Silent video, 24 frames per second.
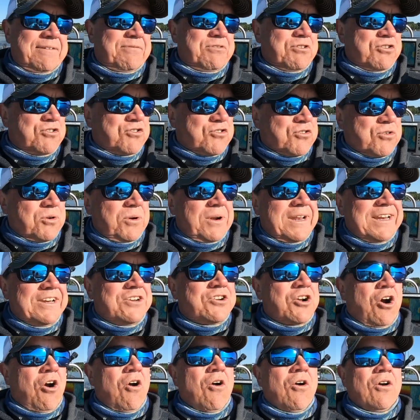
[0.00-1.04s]
if you're truly
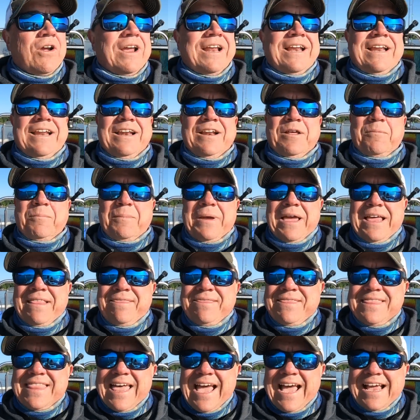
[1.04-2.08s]
targeting them
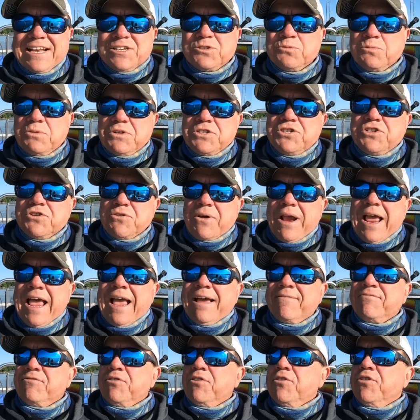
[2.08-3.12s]
and that's what you're
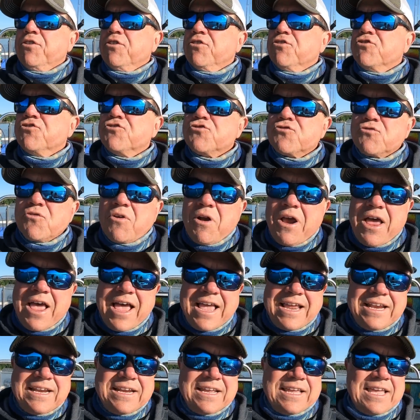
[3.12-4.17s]
after and you're
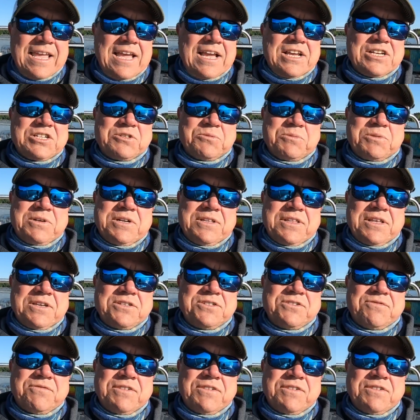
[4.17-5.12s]
trying to catch one of those